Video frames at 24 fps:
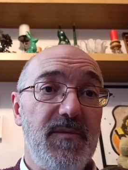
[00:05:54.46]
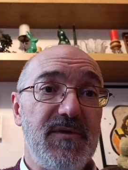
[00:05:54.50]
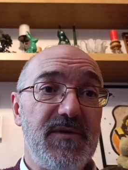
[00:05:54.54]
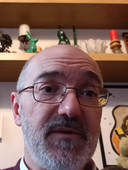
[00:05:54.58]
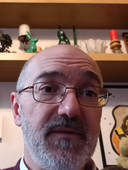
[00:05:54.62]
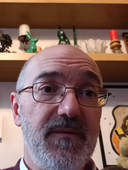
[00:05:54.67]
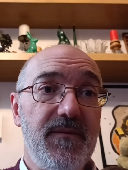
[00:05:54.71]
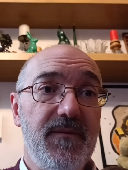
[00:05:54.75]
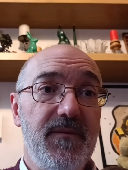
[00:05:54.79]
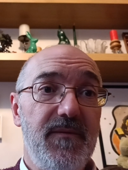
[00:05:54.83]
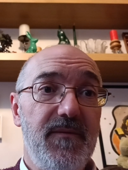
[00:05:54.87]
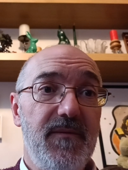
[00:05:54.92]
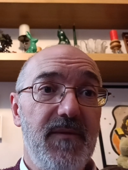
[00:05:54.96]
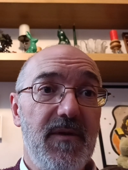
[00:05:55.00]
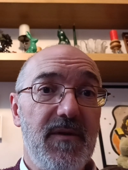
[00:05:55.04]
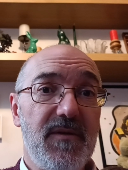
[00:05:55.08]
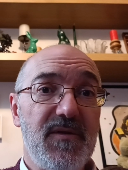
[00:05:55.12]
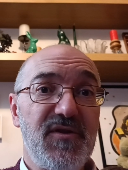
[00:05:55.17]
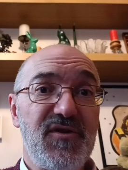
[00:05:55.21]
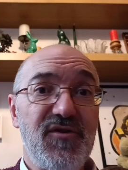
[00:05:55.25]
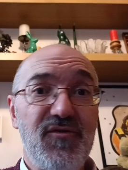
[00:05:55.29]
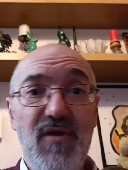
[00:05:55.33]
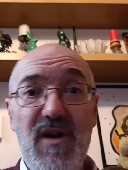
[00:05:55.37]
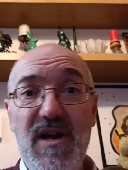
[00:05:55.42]
of
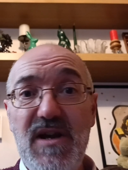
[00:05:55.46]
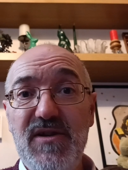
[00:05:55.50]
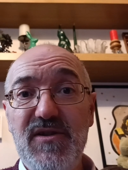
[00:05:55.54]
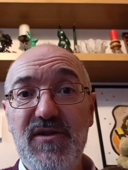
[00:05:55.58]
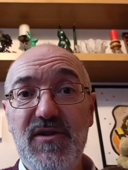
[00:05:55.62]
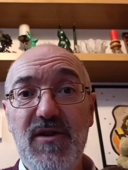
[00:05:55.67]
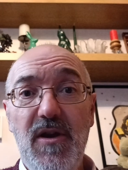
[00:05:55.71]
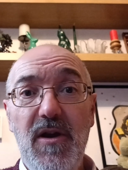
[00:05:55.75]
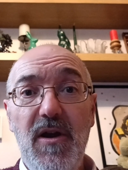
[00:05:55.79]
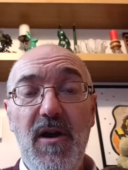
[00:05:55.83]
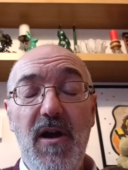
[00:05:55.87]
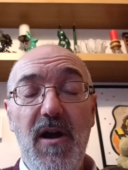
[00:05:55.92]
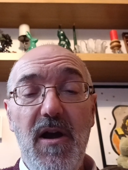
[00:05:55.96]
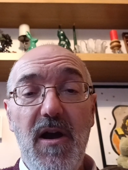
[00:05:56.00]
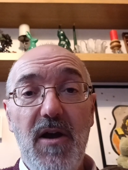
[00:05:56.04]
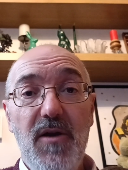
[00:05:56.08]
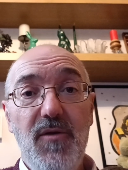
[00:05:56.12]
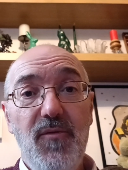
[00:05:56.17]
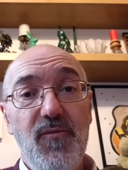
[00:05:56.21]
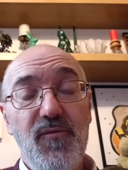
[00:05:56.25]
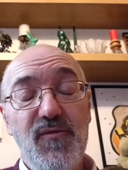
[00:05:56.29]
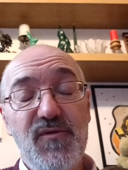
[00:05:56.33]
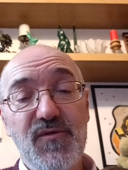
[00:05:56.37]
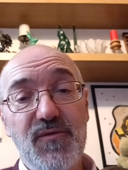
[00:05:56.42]
stress, and
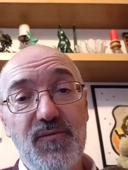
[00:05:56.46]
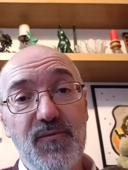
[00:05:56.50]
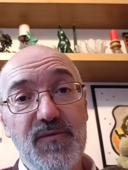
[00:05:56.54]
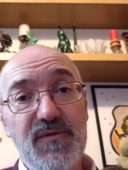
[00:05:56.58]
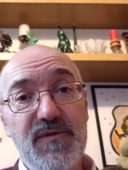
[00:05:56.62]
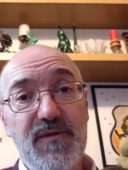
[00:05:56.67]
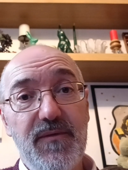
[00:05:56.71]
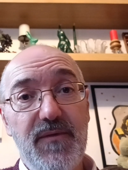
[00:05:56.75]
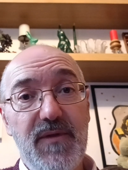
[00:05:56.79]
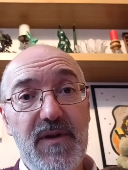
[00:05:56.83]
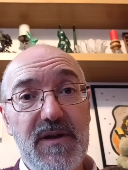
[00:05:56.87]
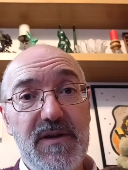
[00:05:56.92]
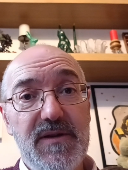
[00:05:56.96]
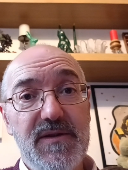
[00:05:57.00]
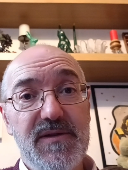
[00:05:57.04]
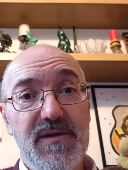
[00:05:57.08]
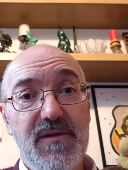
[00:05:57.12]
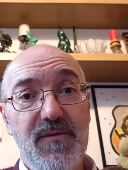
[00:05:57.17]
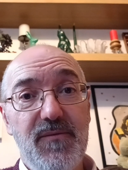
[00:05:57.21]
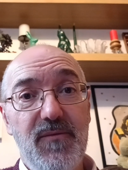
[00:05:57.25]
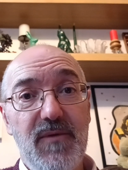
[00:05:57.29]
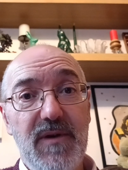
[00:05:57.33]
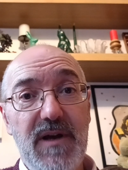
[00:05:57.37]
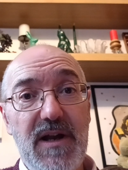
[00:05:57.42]
all sorts of things
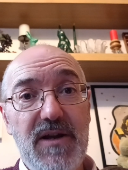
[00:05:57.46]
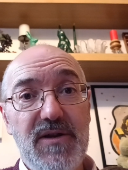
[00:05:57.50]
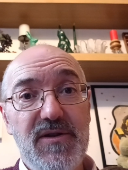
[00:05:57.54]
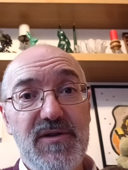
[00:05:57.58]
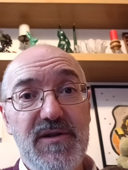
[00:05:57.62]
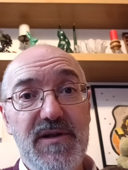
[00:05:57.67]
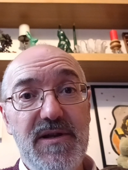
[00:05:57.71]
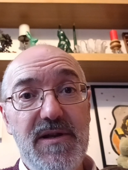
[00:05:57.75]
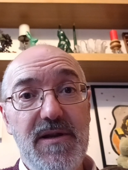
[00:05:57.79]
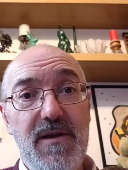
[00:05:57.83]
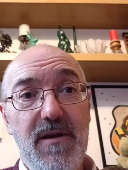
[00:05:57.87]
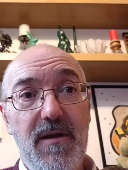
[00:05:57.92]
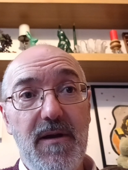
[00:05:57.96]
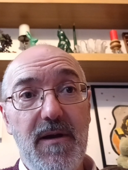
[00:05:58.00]
that will actually